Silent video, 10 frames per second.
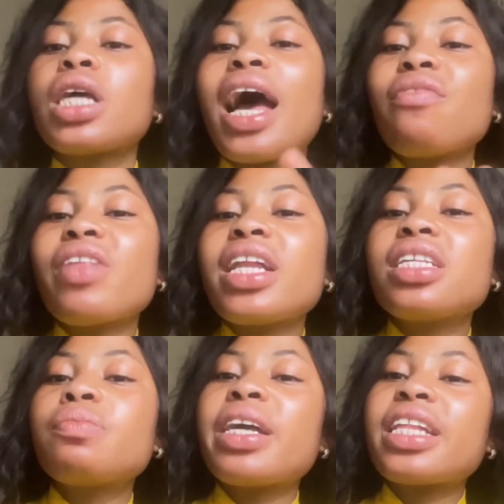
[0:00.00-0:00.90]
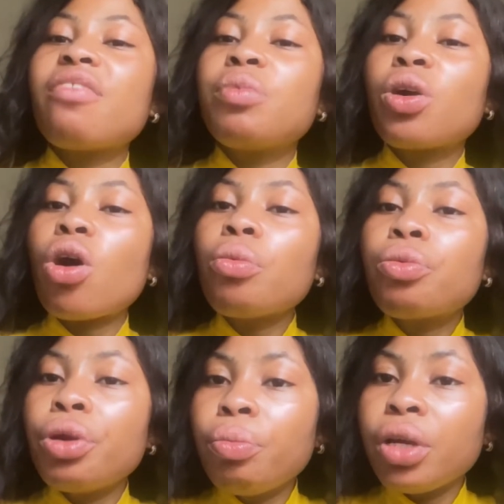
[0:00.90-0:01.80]
After this might have become
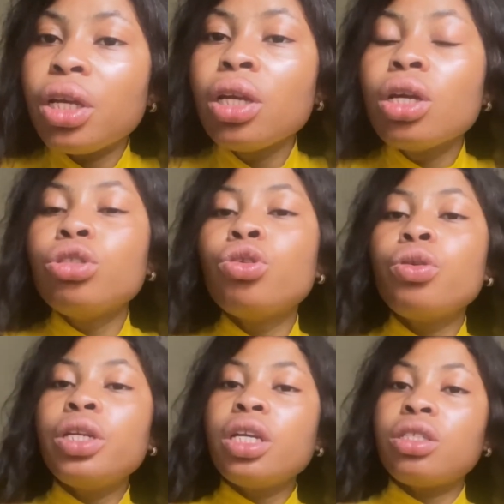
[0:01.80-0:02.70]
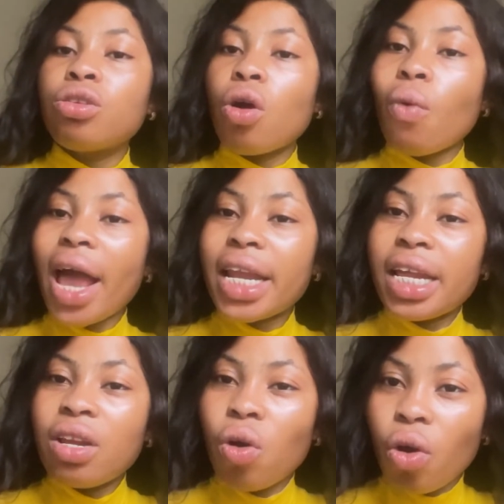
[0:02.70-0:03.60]
creamy, you need your
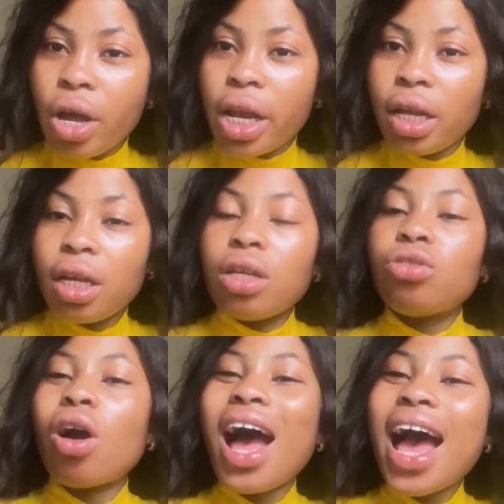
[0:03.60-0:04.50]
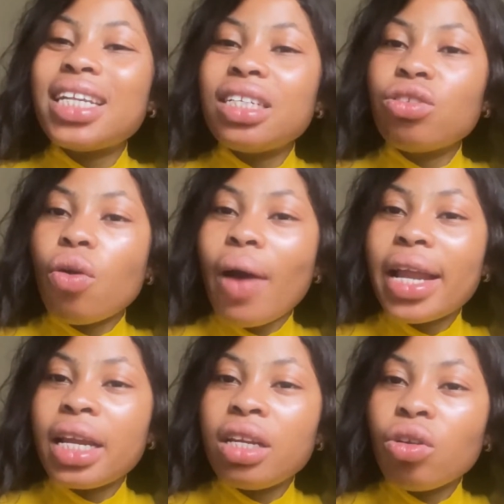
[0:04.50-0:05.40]
whitening oil. You're adding your
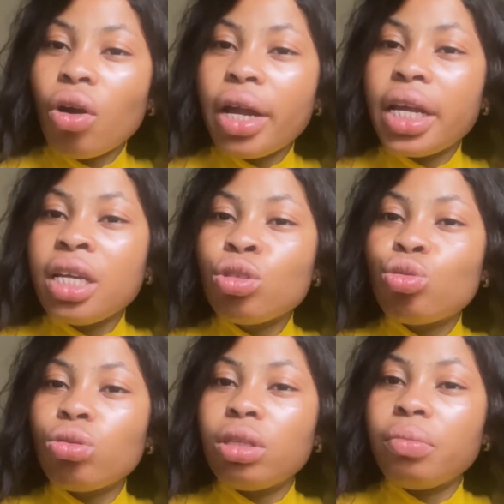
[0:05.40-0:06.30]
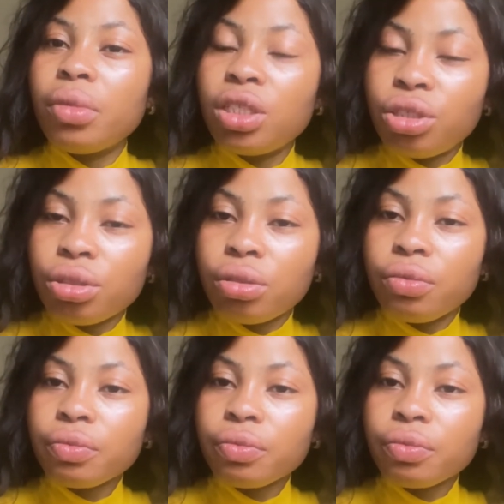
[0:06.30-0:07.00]
whitening oil into the mixture.